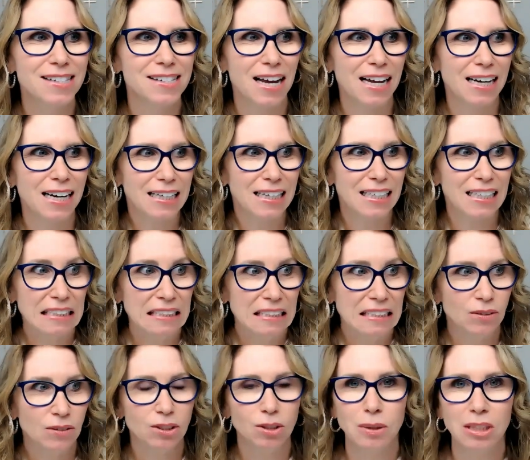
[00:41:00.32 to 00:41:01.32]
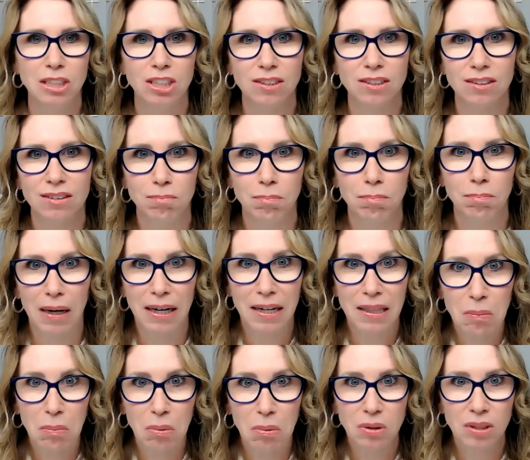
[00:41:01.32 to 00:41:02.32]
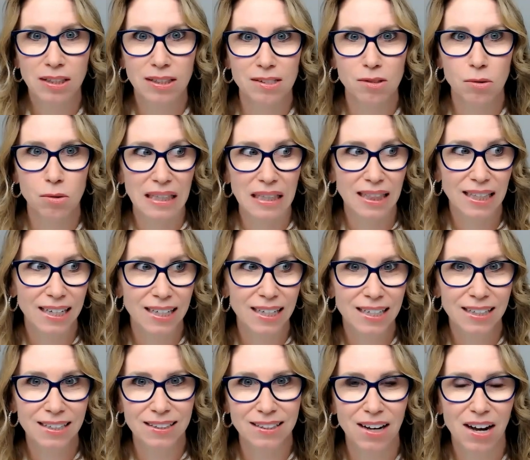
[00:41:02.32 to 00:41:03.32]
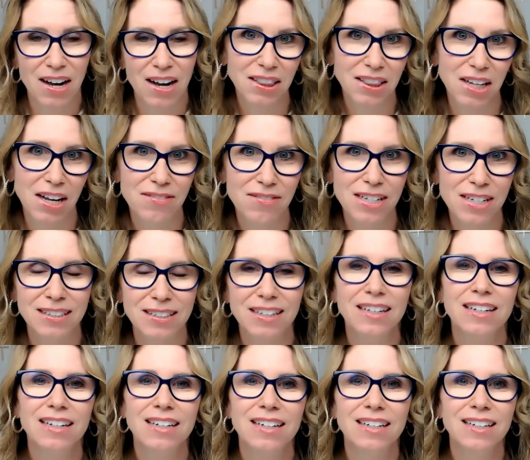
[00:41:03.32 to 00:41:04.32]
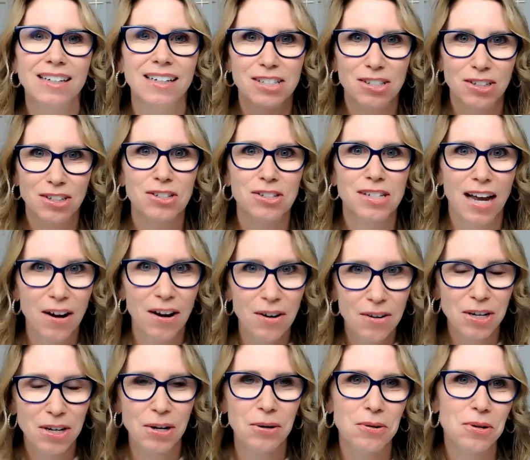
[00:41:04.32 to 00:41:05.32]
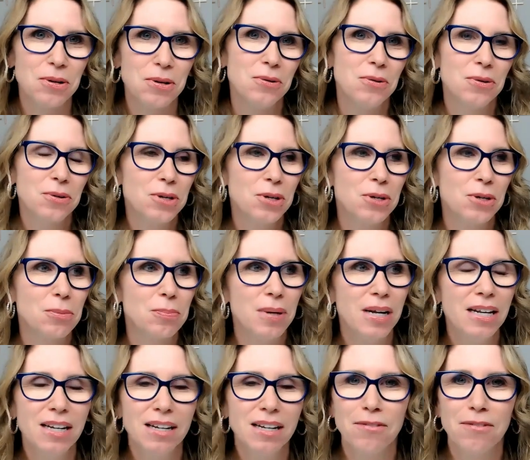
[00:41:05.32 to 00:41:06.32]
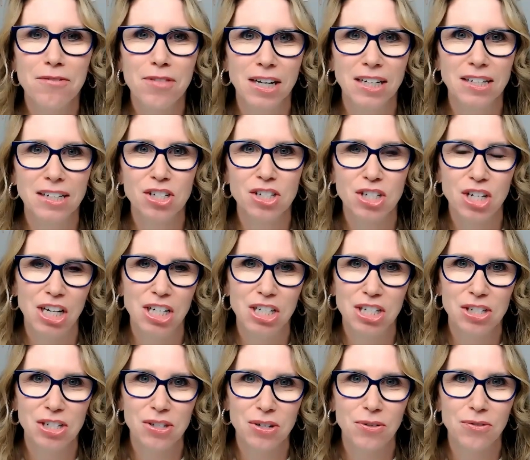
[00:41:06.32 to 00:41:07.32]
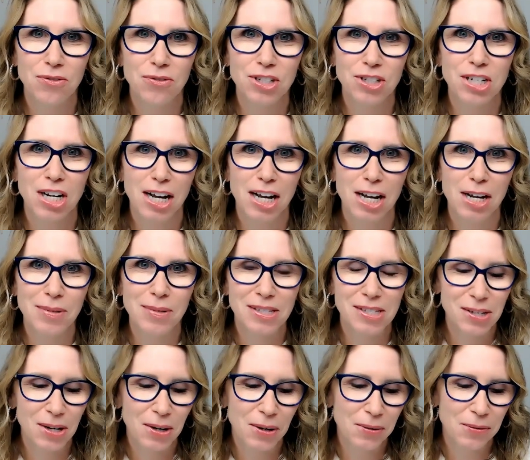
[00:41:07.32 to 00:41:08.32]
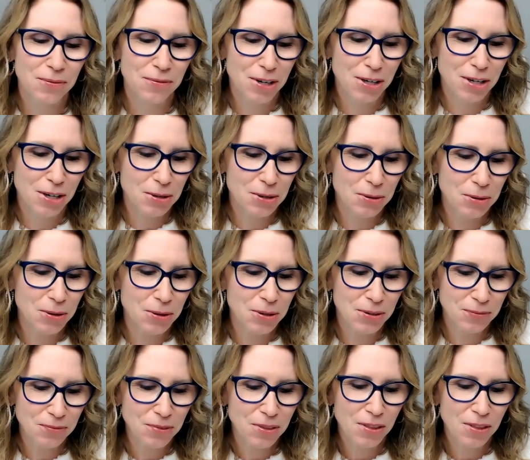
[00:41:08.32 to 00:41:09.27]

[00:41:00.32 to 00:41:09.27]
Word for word: It's kind of like, oh, do we just bite the bullet because we like it and not love it? and it turns out you know your your opinion of things changes over time and so very cool